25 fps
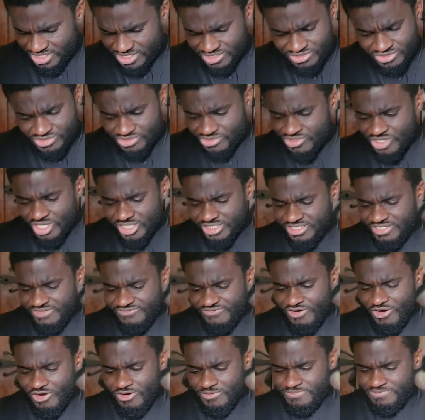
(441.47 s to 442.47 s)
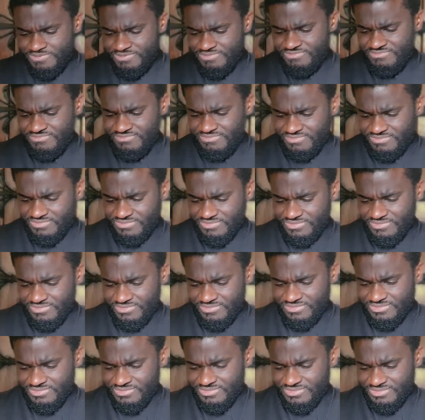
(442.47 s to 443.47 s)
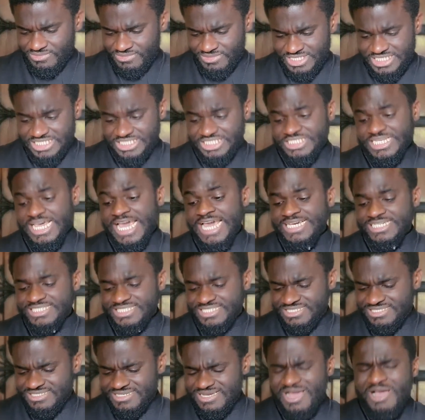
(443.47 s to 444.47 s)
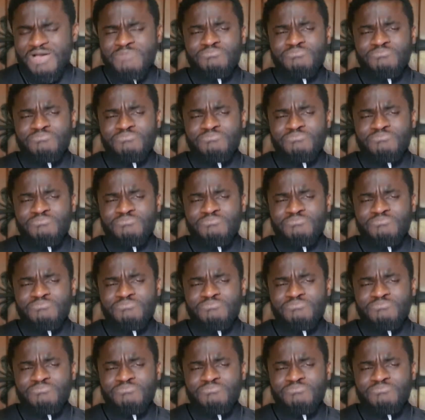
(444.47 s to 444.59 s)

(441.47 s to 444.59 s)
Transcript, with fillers: Do not give up. He says,